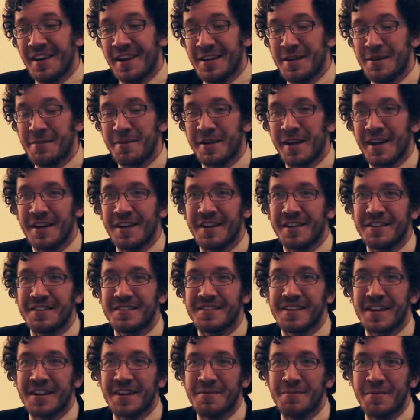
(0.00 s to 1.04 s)
end up getting a
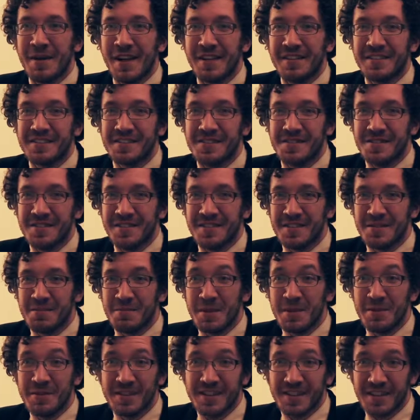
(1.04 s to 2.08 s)
second master's in
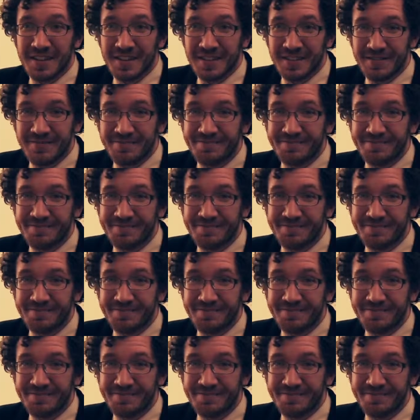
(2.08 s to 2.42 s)
music